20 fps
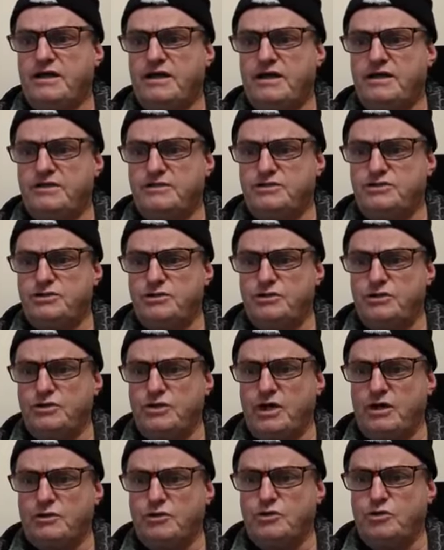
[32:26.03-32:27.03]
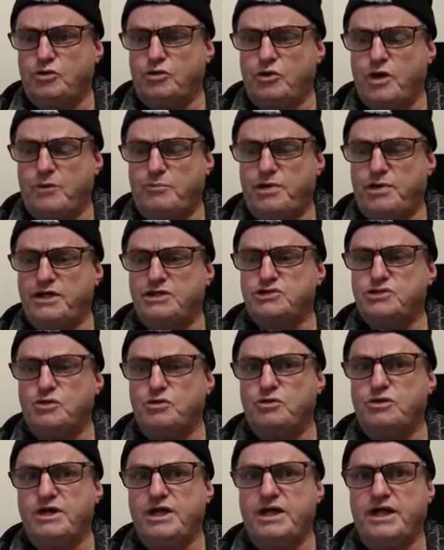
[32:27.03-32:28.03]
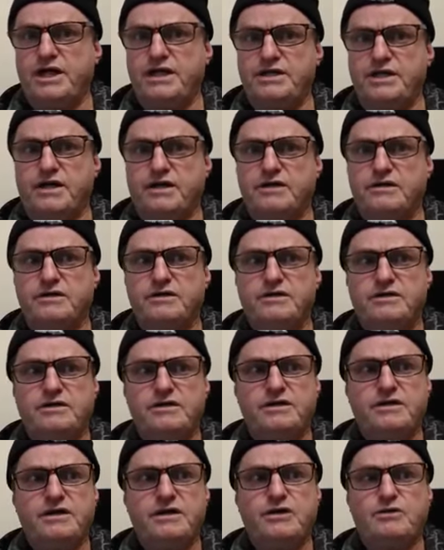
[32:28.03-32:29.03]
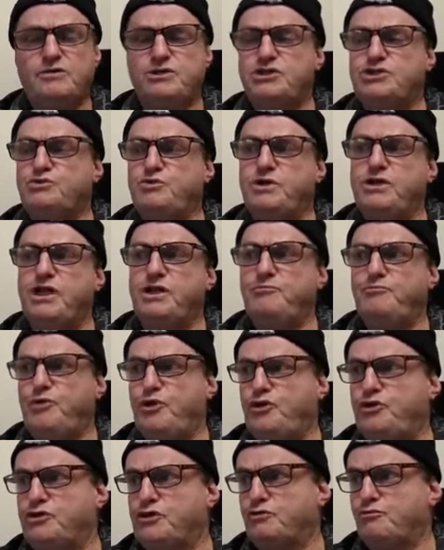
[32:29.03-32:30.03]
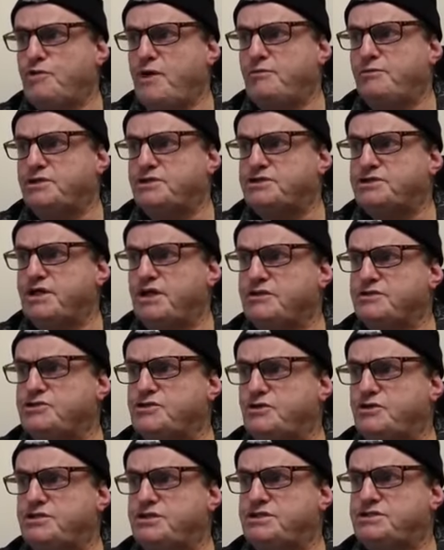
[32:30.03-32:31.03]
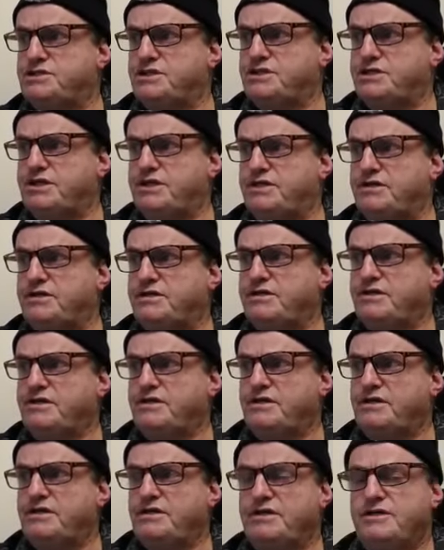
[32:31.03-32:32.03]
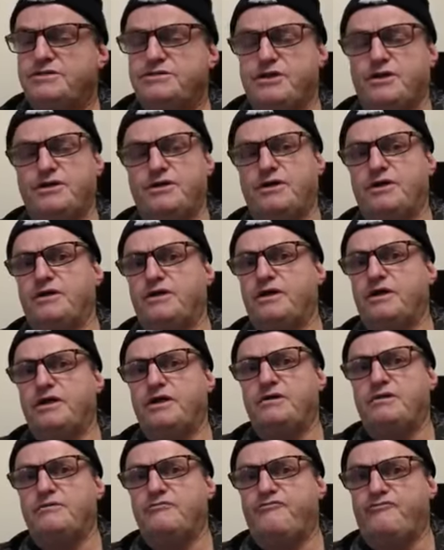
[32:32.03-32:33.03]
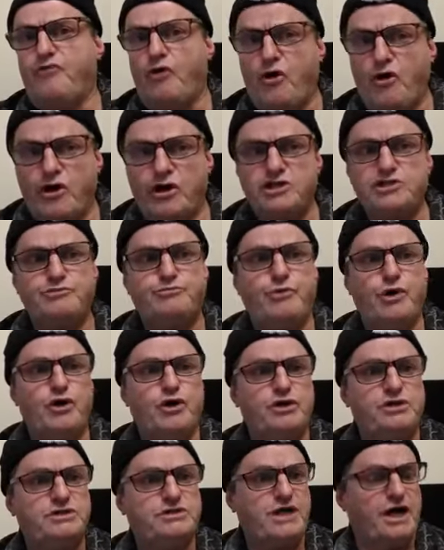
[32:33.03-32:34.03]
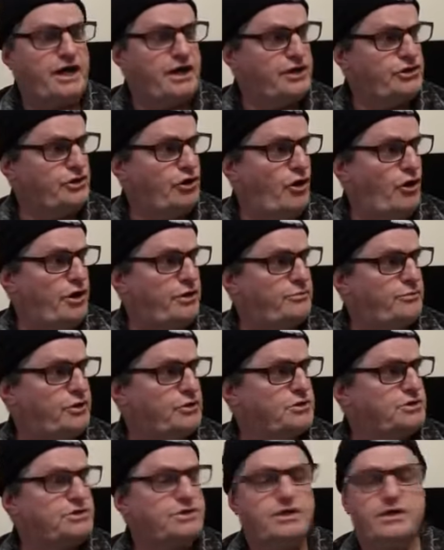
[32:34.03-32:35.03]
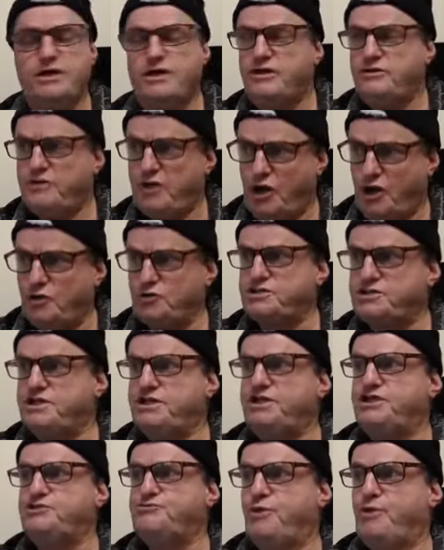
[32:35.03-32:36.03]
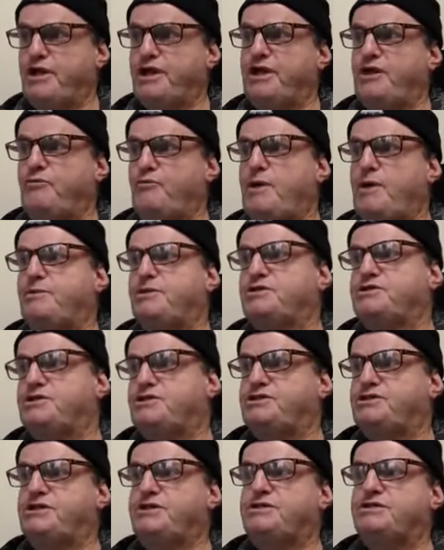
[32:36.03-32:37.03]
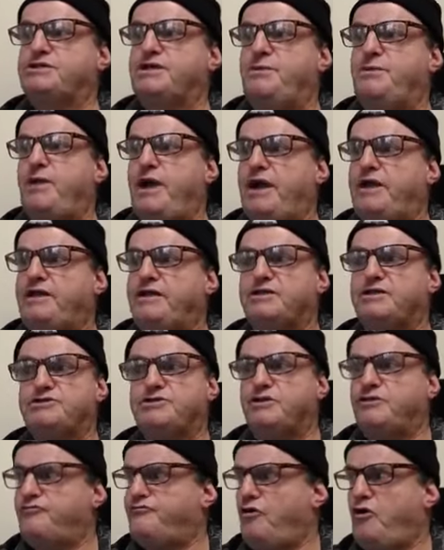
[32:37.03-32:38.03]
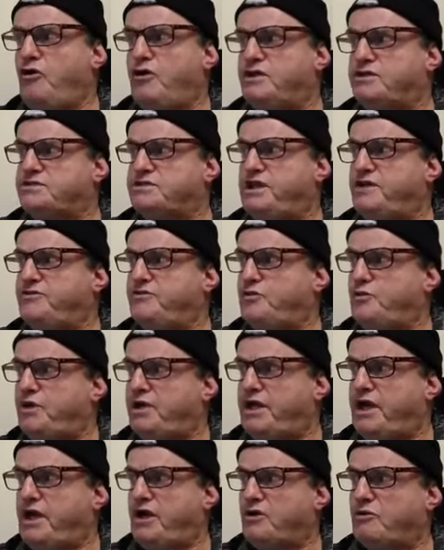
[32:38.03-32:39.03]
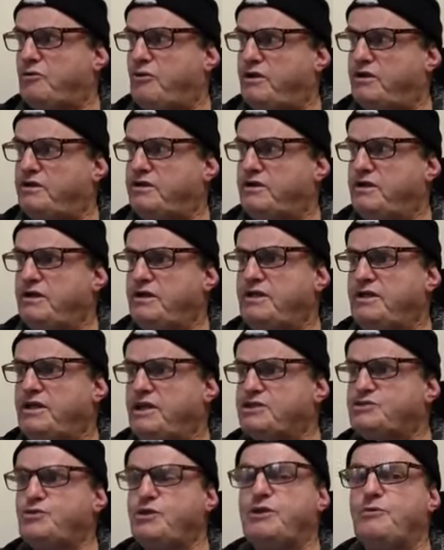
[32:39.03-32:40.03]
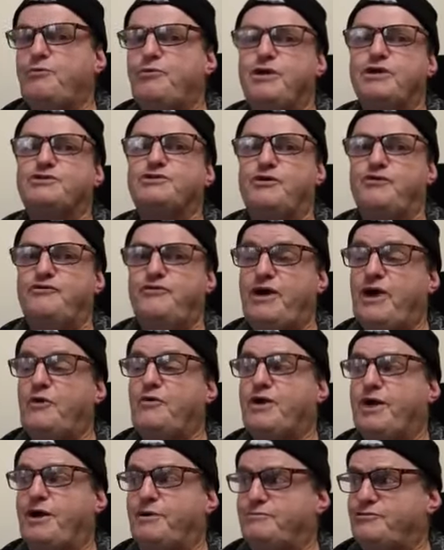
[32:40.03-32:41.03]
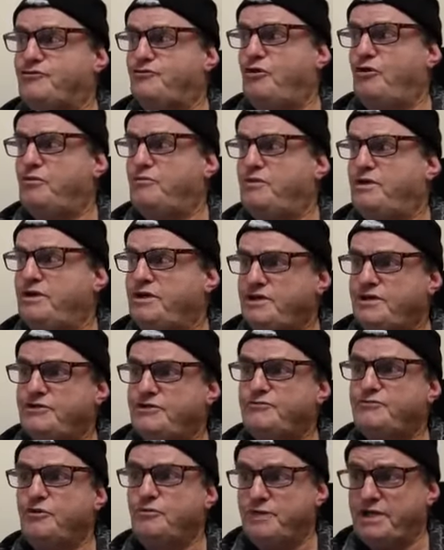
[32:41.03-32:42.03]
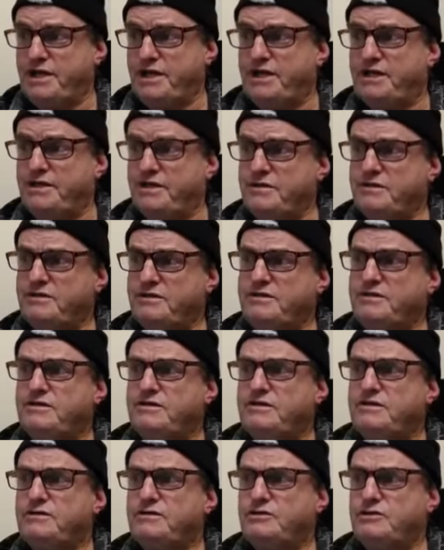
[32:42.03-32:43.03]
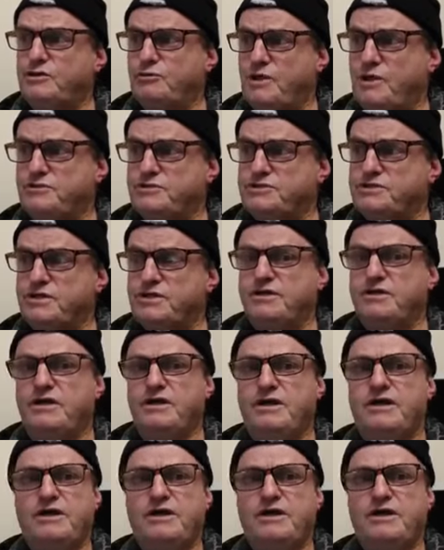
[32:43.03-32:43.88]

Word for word: it uh, called a place called Gehenna, which is where they burnt the rubbish outside the city so fires burn day and night because the whole city's bringing rubbish and just keep adding it. So the fires never went out, right? That's where the picture of hell comes from, from Gehenna, the rubbish thing.